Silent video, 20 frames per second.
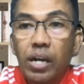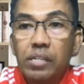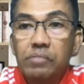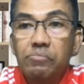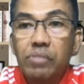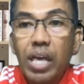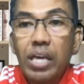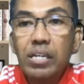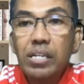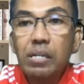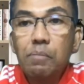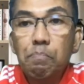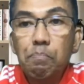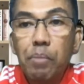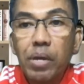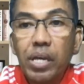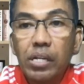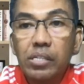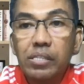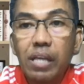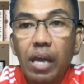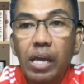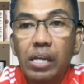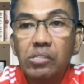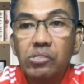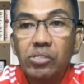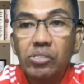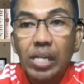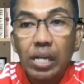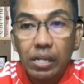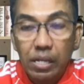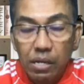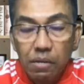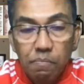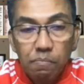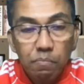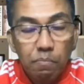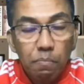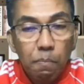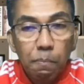they can build a
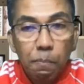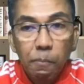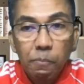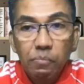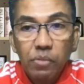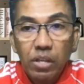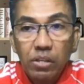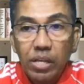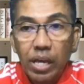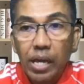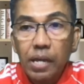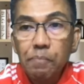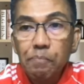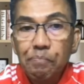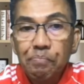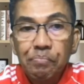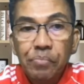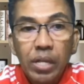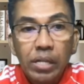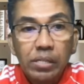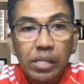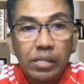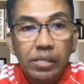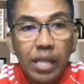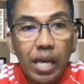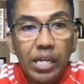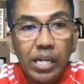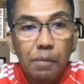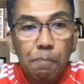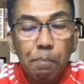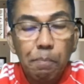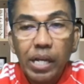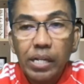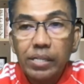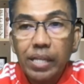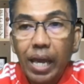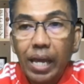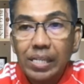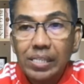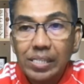city, okay, that they can
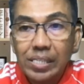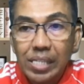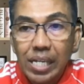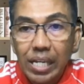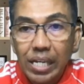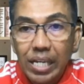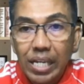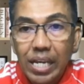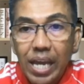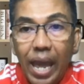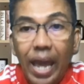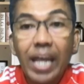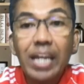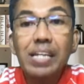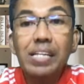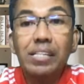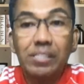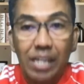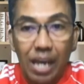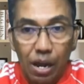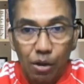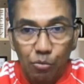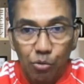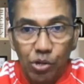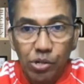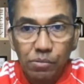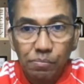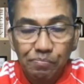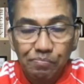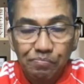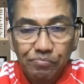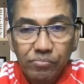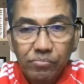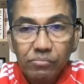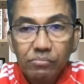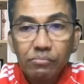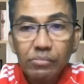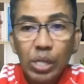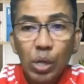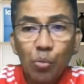build a city and a tower
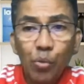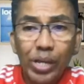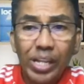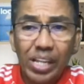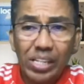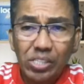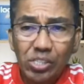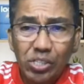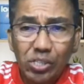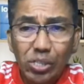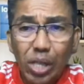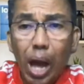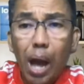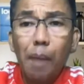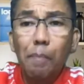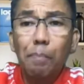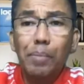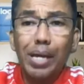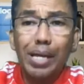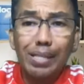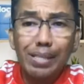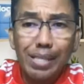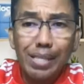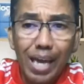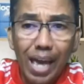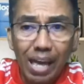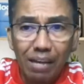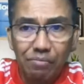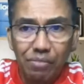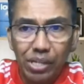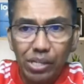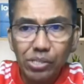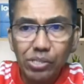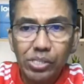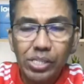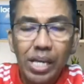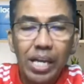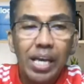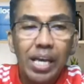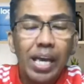with its top in the
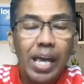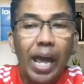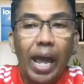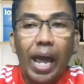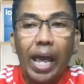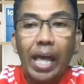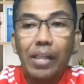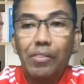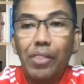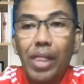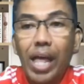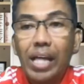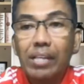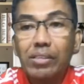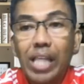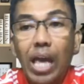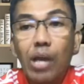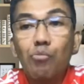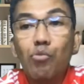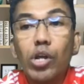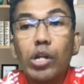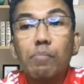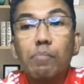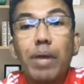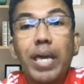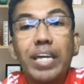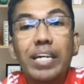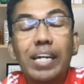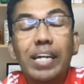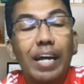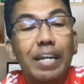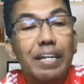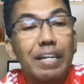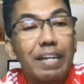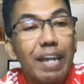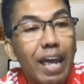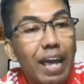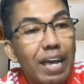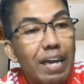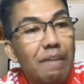heavens, and that they will make a
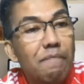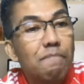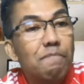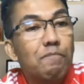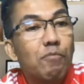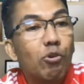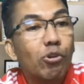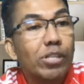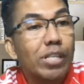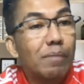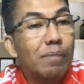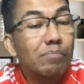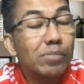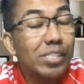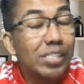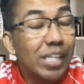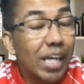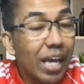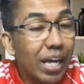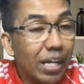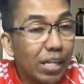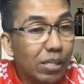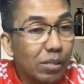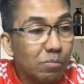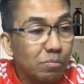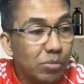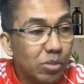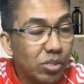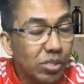name for themselves.